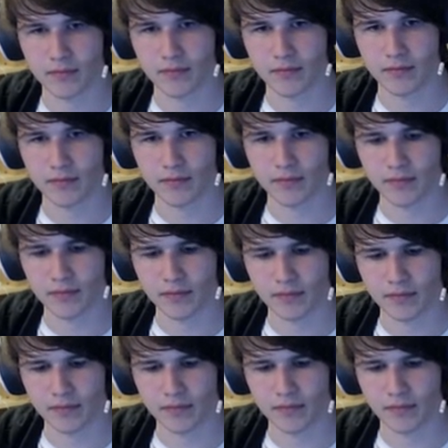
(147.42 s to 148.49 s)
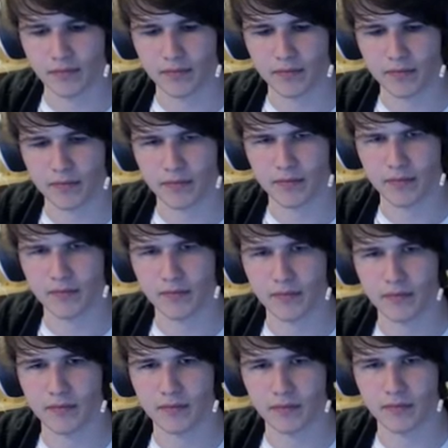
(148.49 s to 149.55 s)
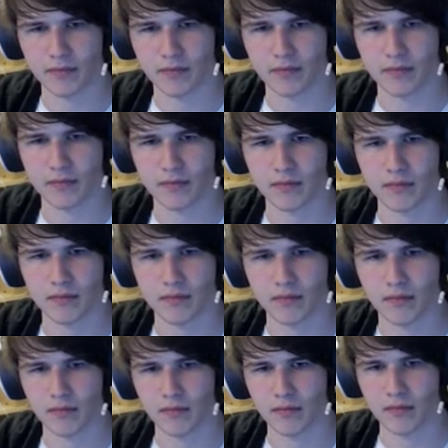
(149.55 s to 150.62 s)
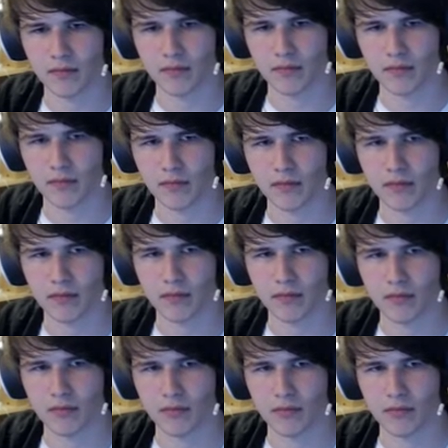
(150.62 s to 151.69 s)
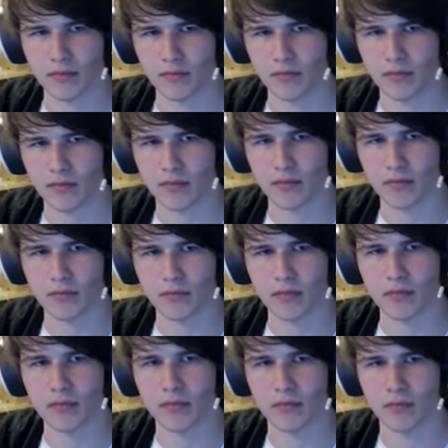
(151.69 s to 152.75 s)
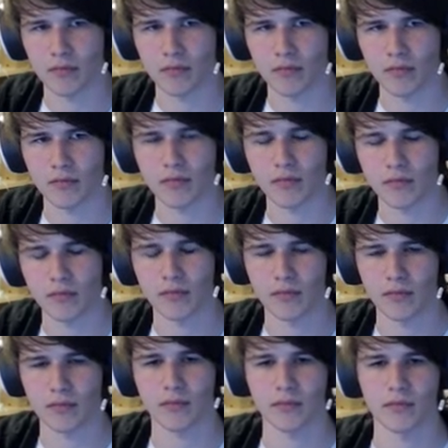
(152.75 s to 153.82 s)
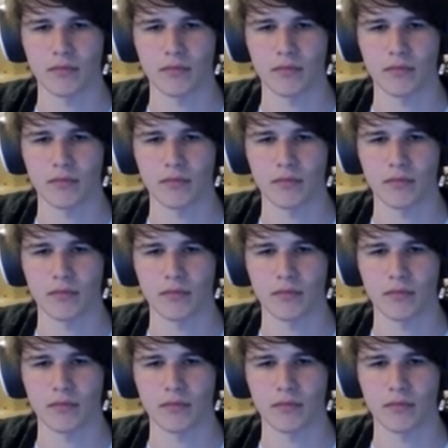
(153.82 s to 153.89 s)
The person shown says nothing.